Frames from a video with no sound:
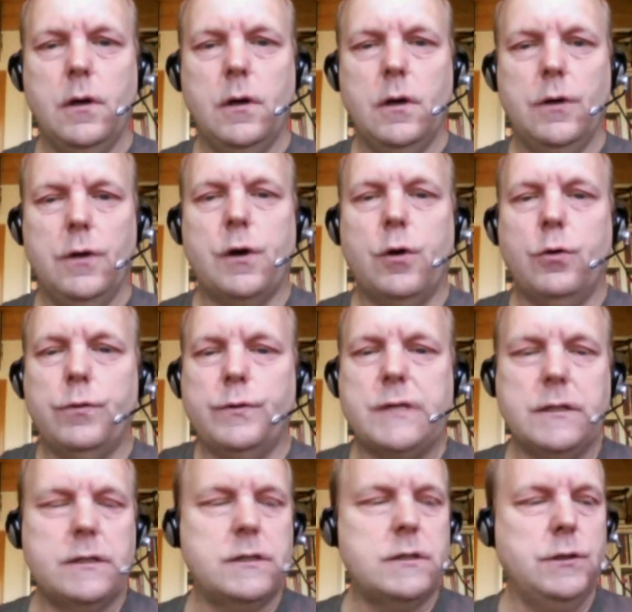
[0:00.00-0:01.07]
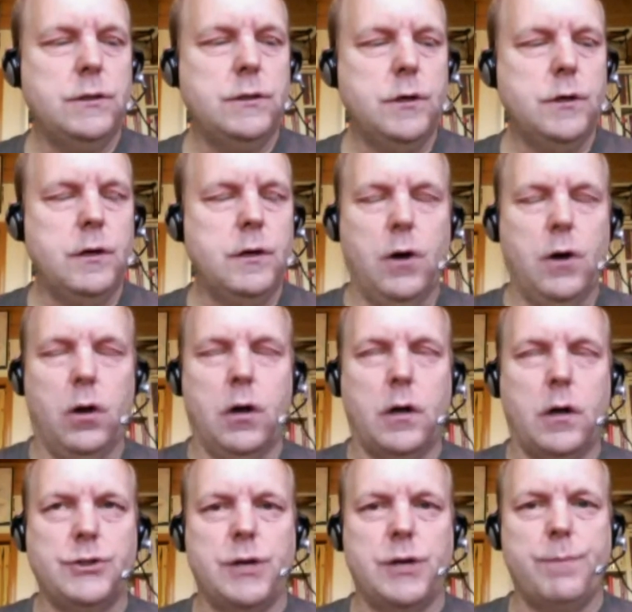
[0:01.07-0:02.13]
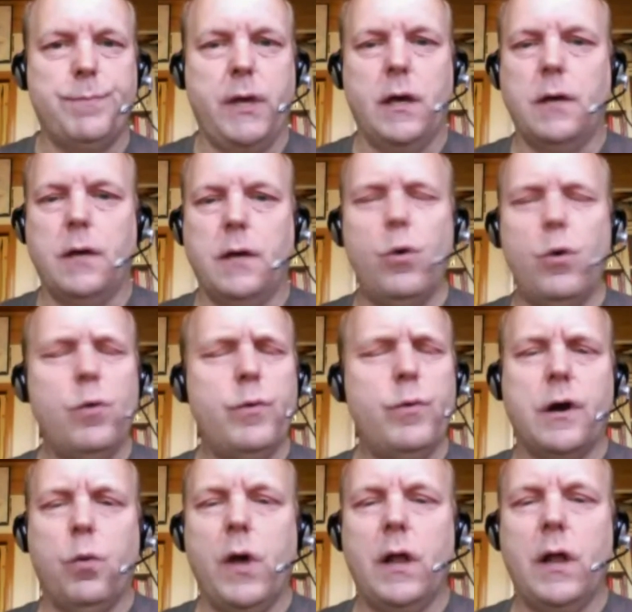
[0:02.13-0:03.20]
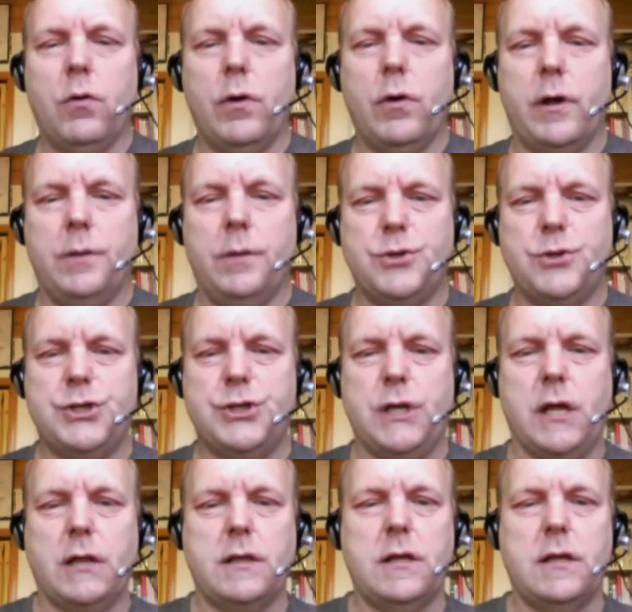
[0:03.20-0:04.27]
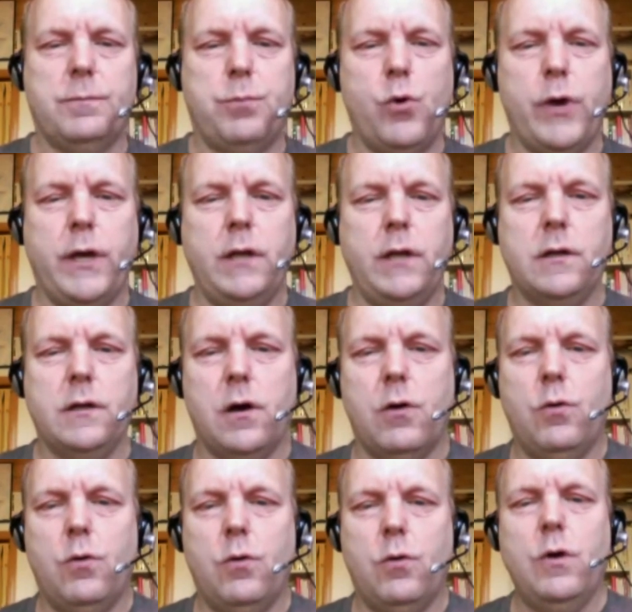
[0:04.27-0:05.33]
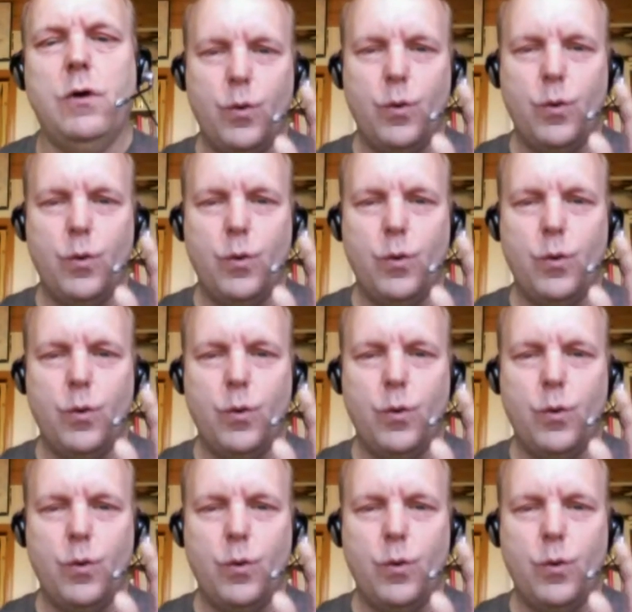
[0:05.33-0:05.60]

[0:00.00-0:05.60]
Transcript: So since y'all aren't jumping in, boy, we are a well-oiled machine. At this point, you know, we